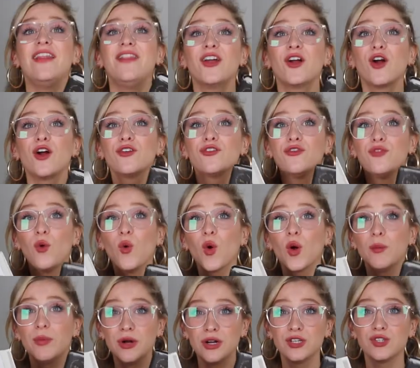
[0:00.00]
books.
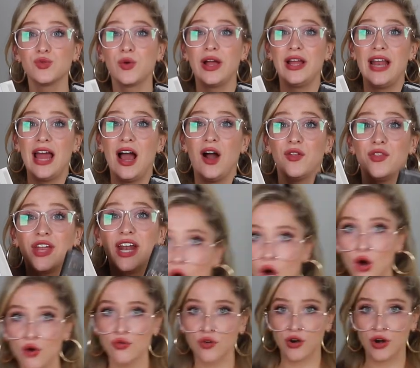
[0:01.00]
Okay, that is it.
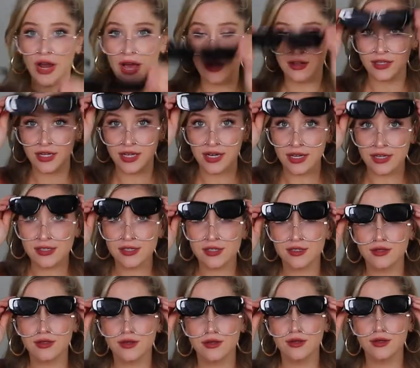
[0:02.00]
Over and out, ladies.